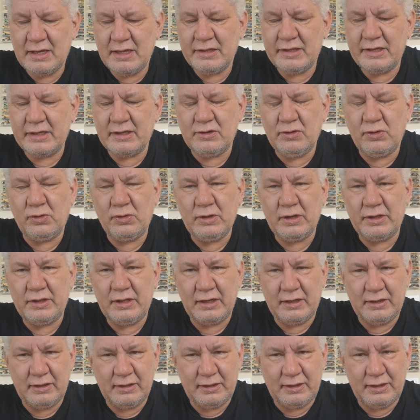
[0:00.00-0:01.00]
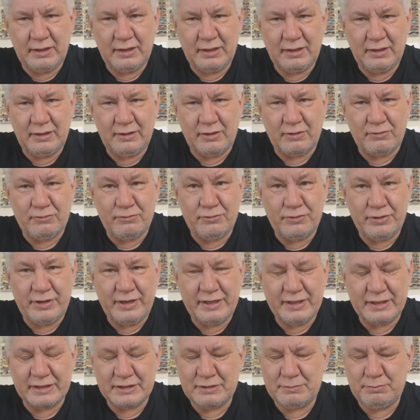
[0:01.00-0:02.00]
they call it the Little
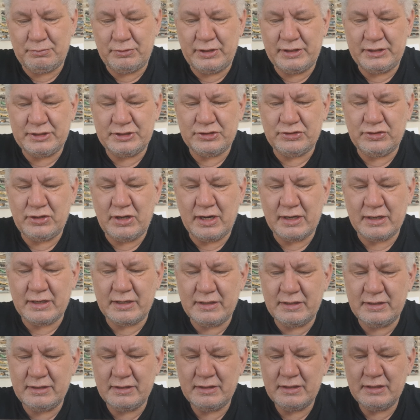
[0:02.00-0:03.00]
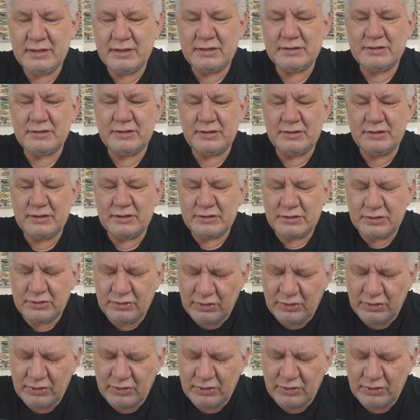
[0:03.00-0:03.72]
Red Express truck. So this